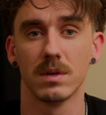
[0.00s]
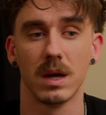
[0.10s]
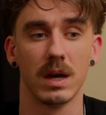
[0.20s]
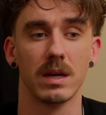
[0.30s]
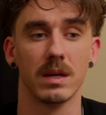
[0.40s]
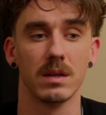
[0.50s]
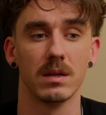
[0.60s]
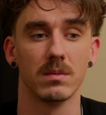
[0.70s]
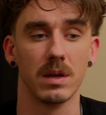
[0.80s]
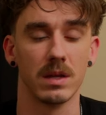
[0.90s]

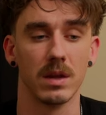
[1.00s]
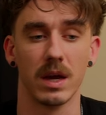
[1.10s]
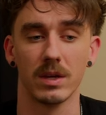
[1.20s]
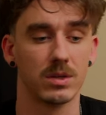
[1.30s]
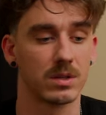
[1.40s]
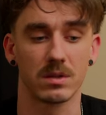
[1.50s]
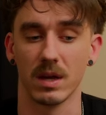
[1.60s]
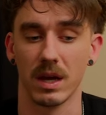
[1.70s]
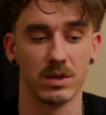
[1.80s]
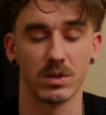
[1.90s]
I made, I just,
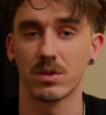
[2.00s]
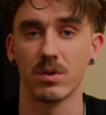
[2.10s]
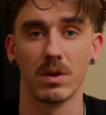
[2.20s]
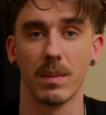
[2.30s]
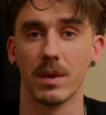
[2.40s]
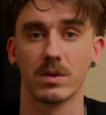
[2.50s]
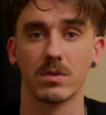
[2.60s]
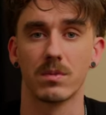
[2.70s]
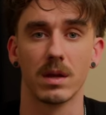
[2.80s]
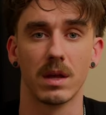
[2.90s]
I just screwed up. I just
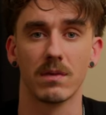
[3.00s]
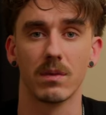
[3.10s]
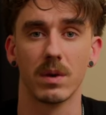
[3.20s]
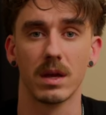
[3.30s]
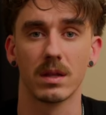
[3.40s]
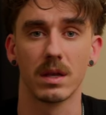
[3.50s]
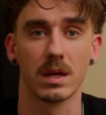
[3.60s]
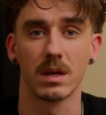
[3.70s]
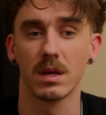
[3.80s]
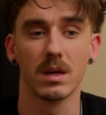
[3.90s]
threw my life away.
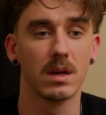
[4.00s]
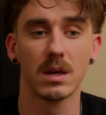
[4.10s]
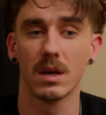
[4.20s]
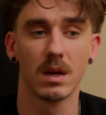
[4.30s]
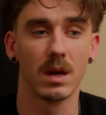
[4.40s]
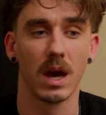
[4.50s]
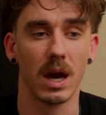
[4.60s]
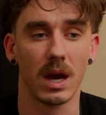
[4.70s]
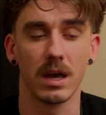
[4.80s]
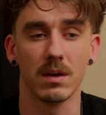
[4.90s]
Like,
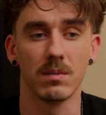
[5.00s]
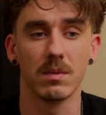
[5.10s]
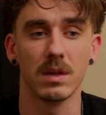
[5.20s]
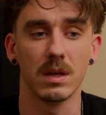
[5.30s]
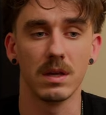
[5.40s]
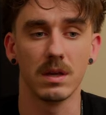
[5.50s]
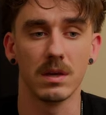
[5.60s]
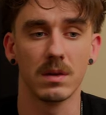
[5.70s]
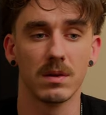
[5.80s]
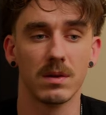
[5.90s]
I am the
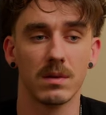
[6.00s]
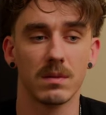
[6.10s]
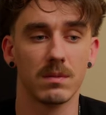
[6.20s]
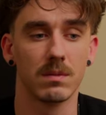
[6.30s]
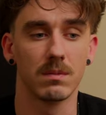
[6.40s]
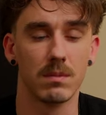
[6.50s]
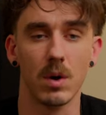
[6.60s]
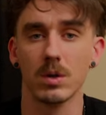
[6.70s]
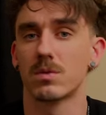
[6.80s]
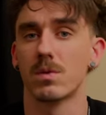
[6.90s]

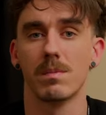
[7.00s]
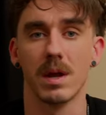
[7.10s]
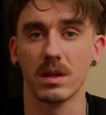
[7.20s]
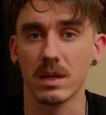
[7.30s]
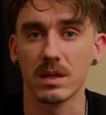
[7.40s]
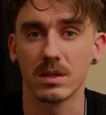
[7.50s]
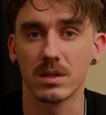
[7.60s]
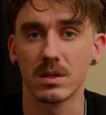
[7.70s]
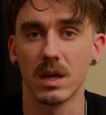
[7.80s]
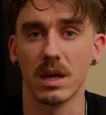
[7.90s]
most
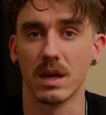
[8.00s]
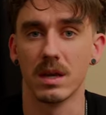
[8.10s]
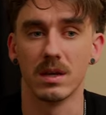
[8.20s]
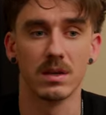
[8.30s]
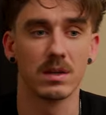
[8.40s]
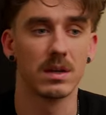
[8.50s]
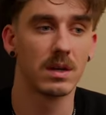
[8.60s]
rebellious and